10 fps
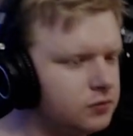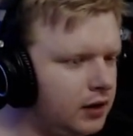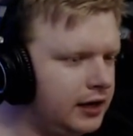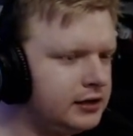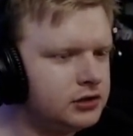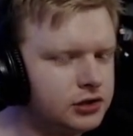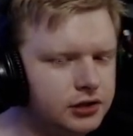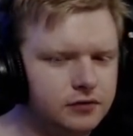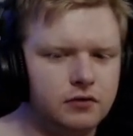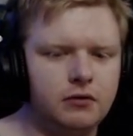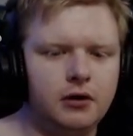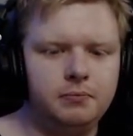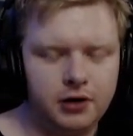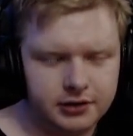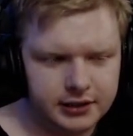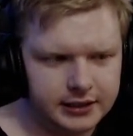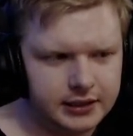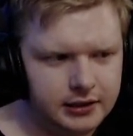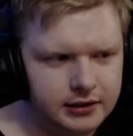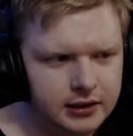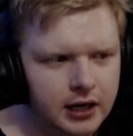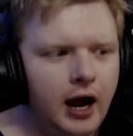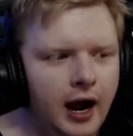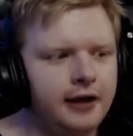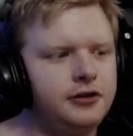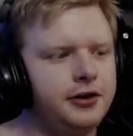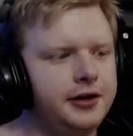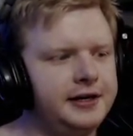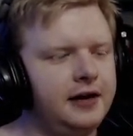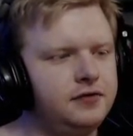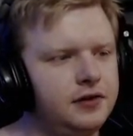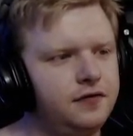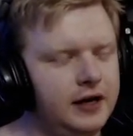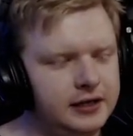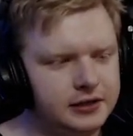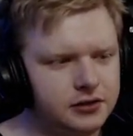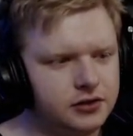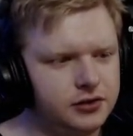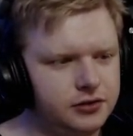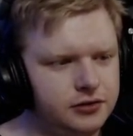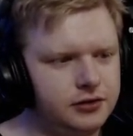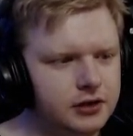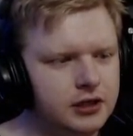1 and 2 were robotic, and you can have the Phase 2